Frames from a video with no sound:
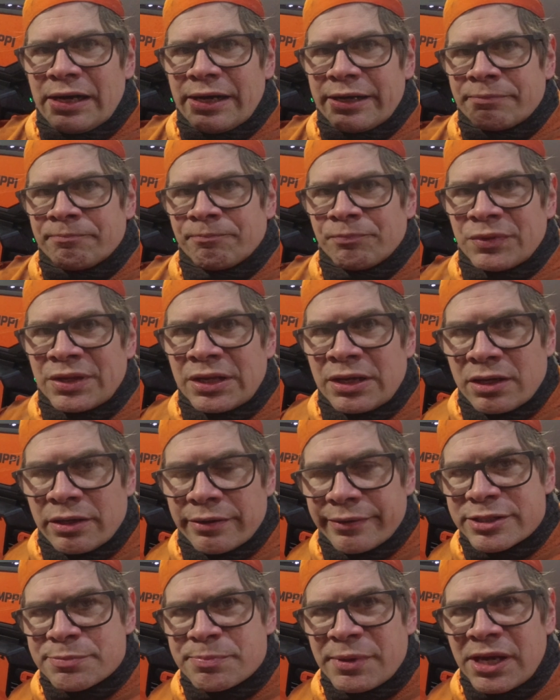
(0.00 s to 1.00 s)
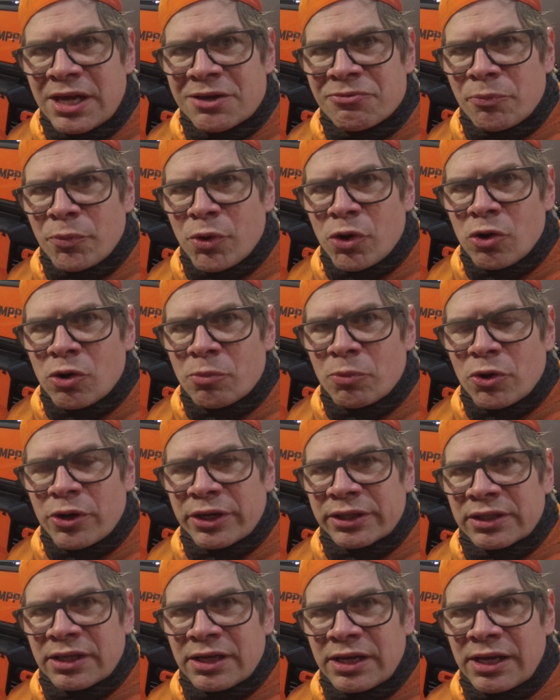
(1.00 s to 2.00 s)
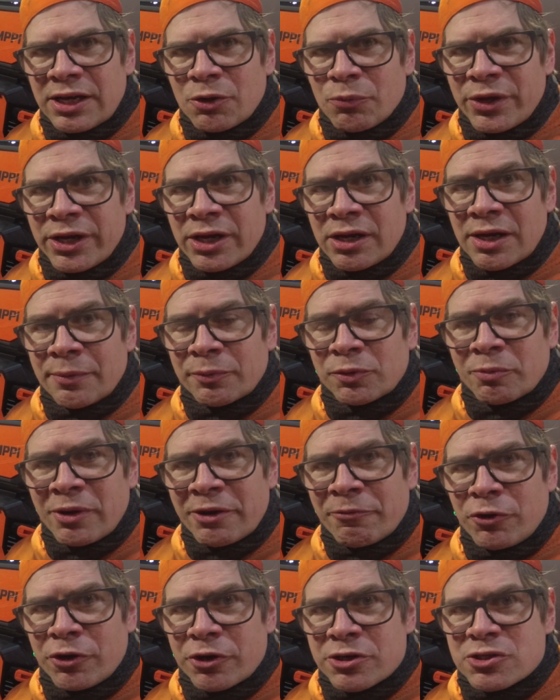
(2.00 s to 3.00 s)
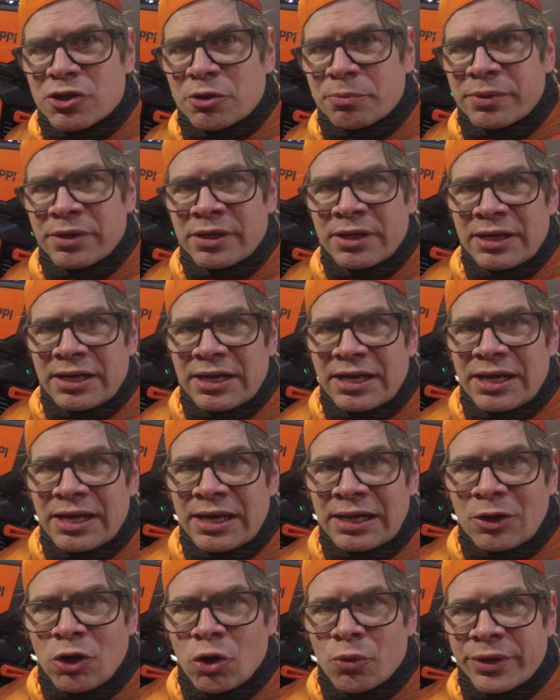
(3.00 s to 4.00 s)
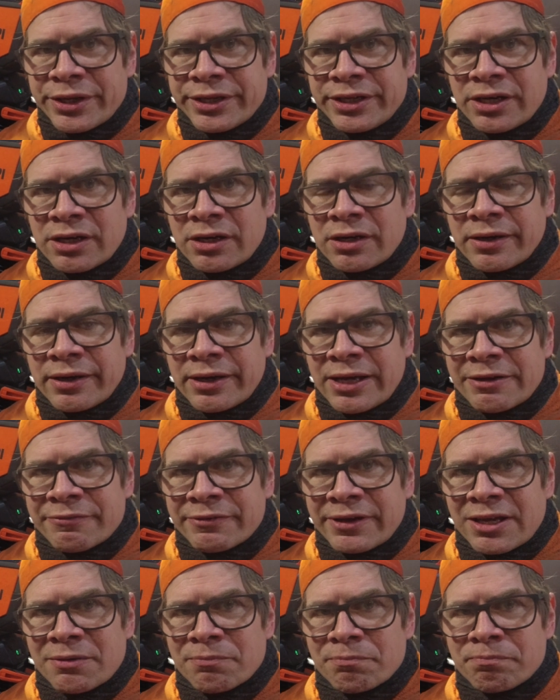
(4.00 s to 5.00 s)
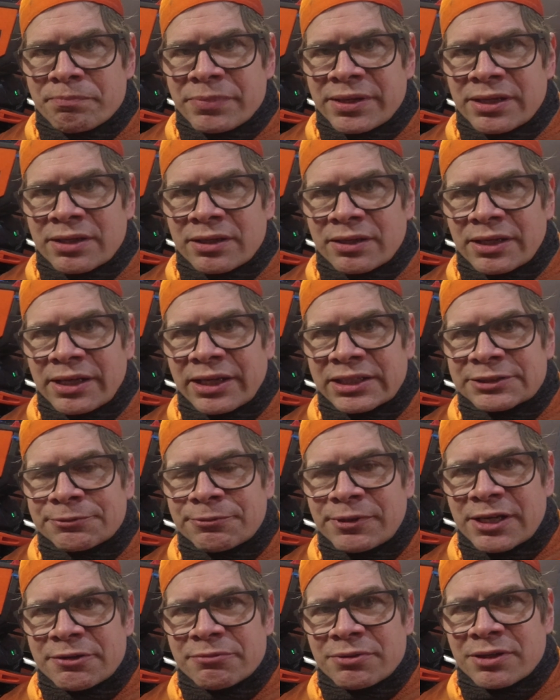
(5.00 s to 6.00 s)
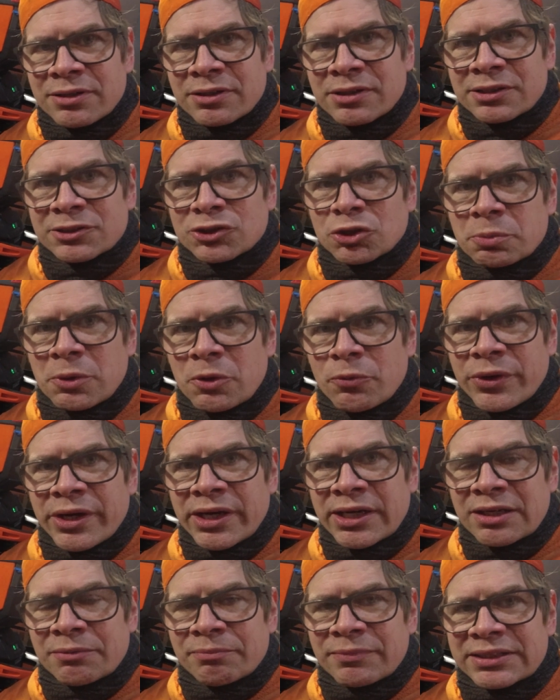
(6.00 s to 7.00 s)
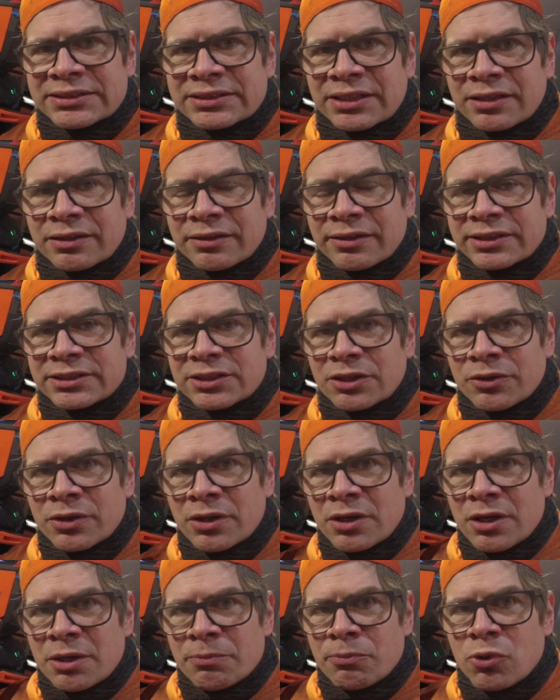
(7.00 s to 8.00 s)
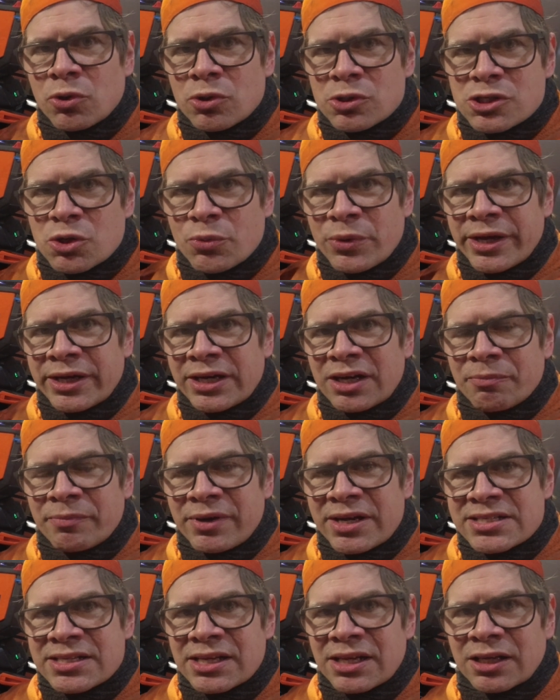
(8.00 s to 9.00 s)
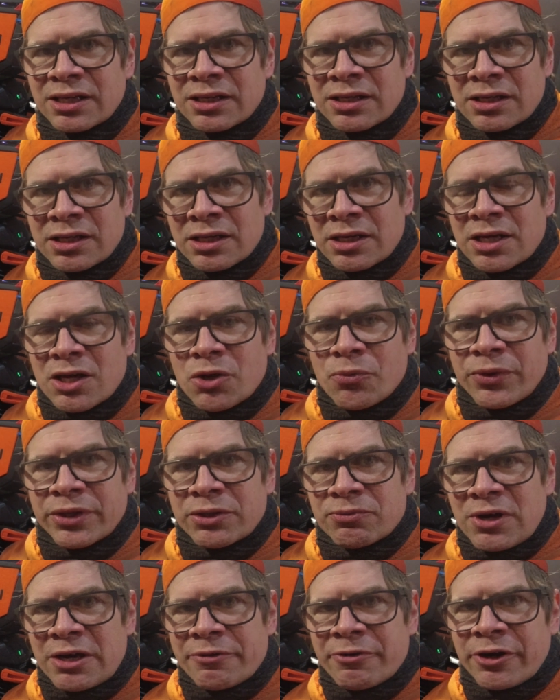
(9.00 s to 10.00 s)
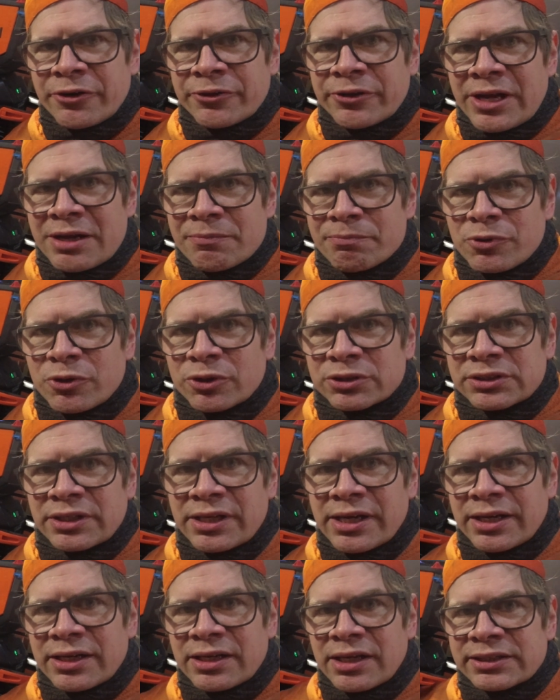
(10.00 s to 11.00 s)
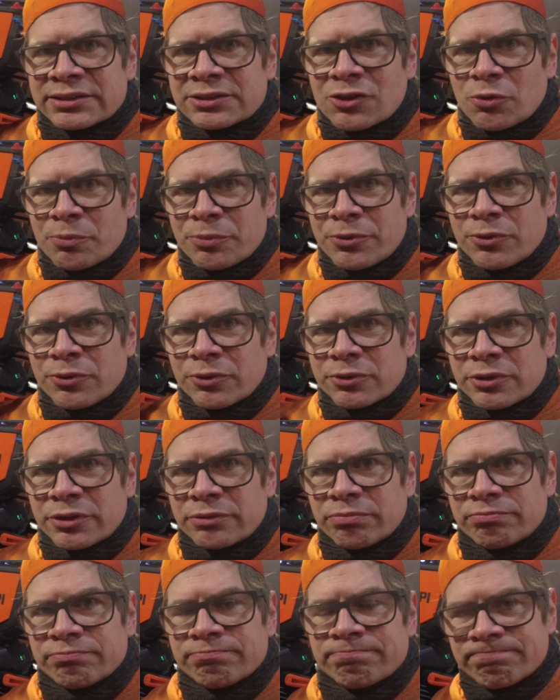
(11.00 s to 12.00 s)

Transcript: Hi, it's Pekka from Logbullet and welcome to my workshop. And over here I have Kemppi X5 super welding machine. It's a pulse welding machine with 500 amperes and nice computer.